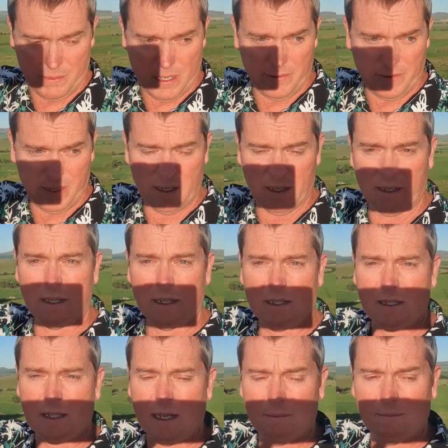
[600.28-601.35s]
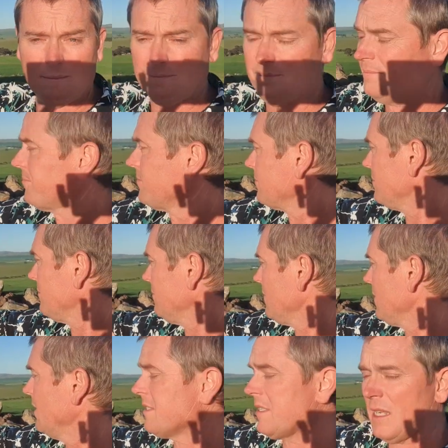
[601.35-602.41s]
he took me over here. There's um,
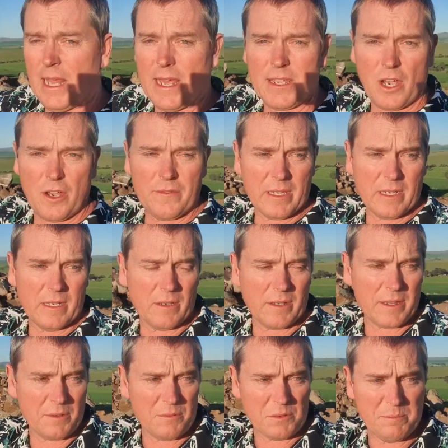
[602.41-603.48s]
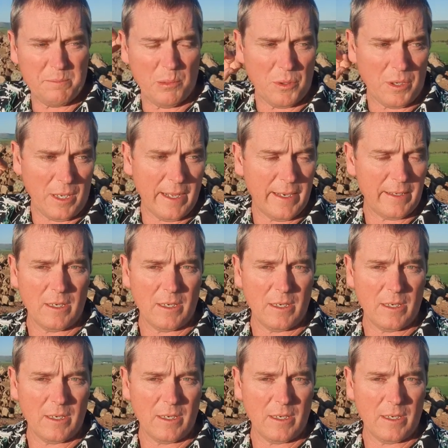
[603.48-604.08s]
a lake over there. I think it was Porter